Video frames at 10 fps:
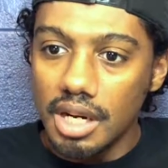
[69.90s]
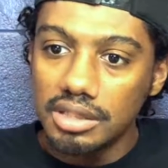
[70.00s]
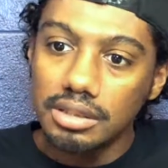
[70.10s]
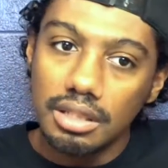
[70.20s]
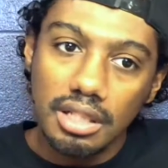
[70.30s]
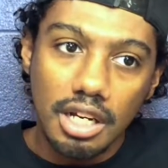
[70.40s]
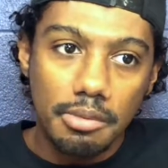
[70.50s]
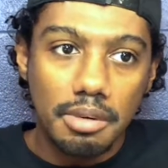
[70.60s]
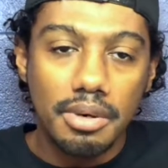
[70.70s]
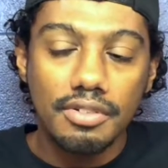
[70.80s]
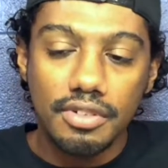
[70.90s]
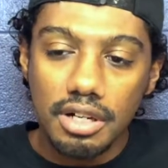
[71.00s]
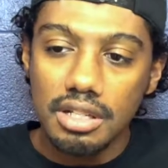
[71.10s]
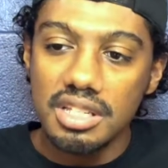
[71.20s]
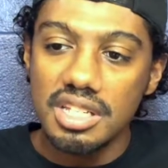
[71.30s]
I start thinking about my
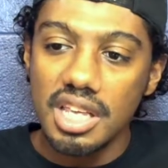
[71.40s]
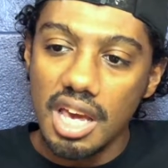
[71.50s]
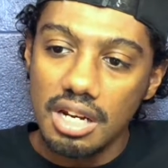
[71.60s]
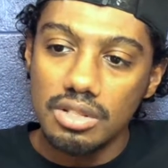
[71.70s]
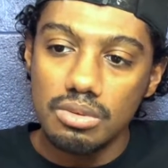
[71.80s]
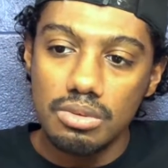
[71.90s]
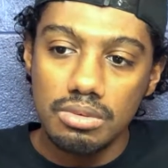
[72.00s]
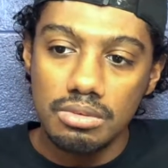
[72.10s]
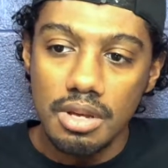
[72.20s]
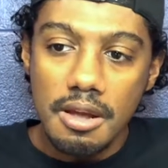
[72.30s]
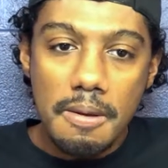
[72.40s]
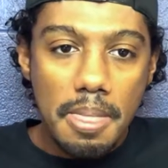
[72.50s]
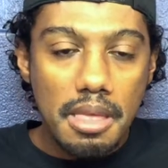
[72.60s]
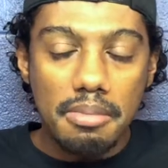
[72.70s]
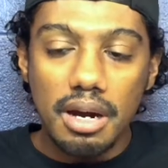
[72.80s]
father and his attitude
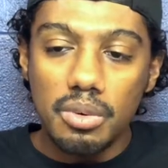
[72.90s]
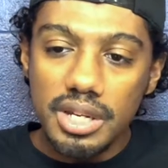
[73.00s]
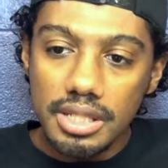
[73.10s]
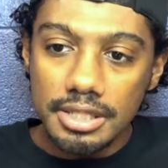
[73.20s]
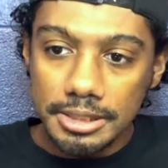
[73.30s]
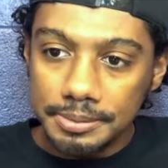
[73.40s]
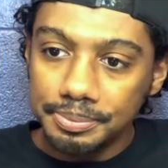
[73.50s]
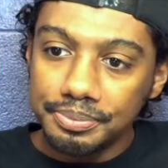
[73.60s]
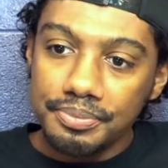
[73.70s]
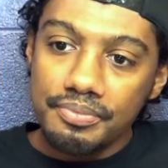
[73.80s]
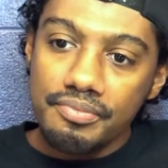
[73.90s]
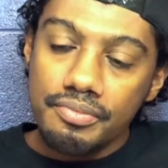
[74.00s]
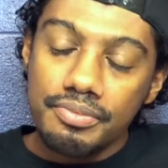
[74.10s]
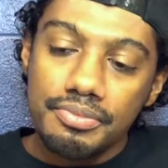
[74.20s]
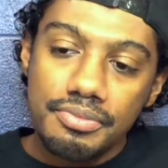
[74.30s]
about weakness.
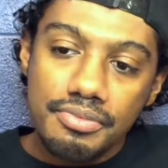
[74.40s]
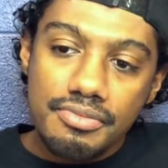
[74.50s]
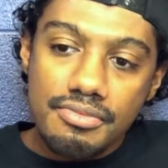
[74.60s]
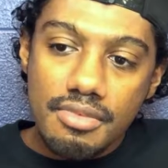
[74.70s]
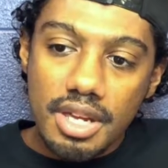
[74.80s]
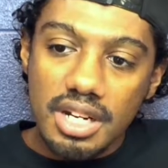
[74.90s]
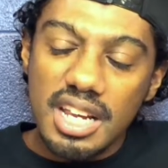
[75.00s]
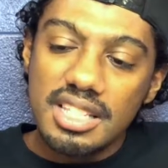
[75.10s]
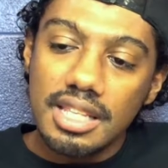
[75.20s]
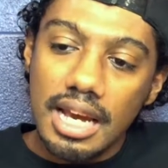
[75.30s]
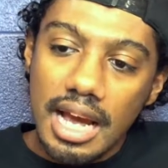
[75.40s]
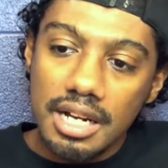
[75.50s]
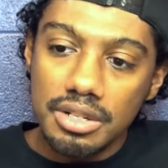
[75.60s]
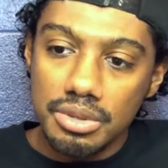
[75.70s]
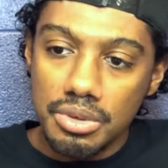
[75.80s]
And the next thing
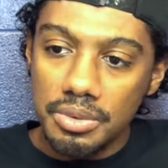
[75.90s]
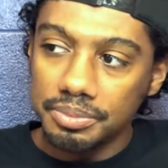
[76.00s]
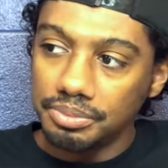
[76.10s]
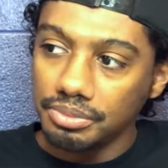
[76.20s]
I knew,